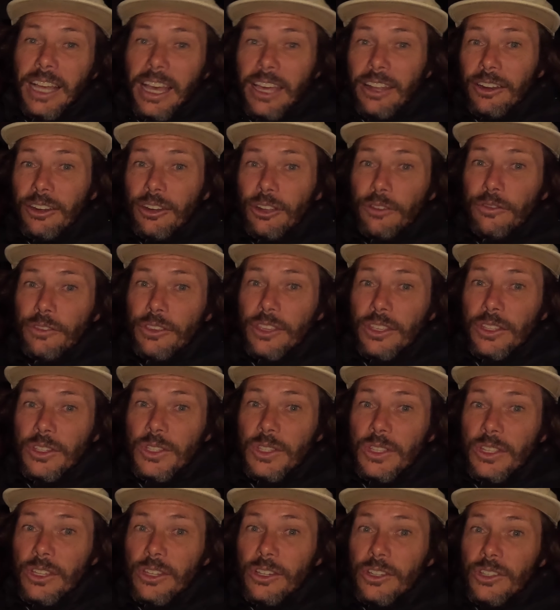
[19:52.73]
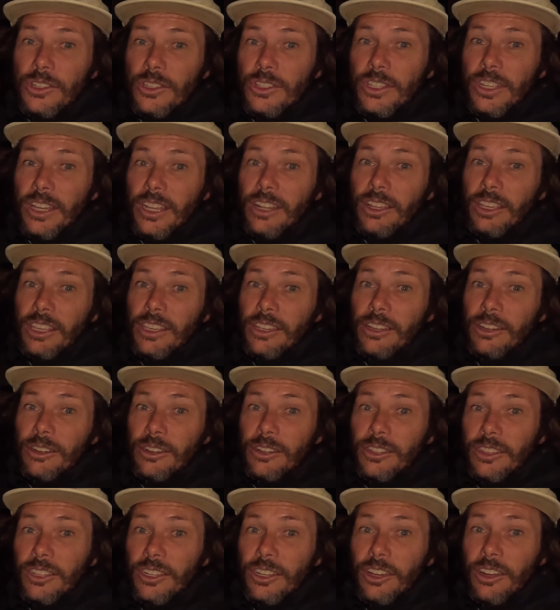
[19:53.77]
I don't know if you can see her. She's kind of here
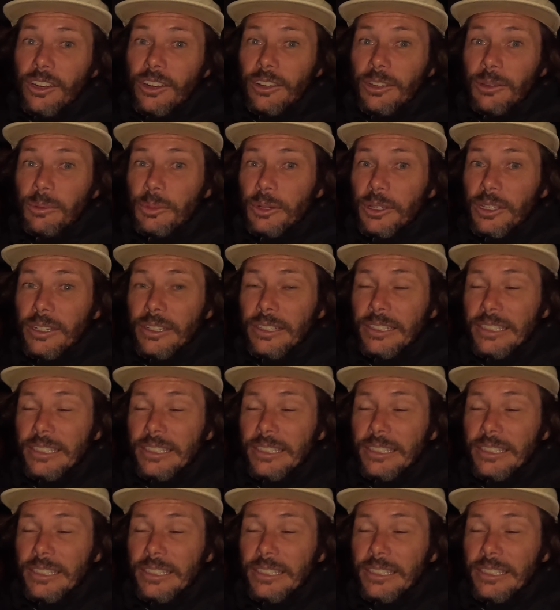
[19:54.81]
in the dark, but.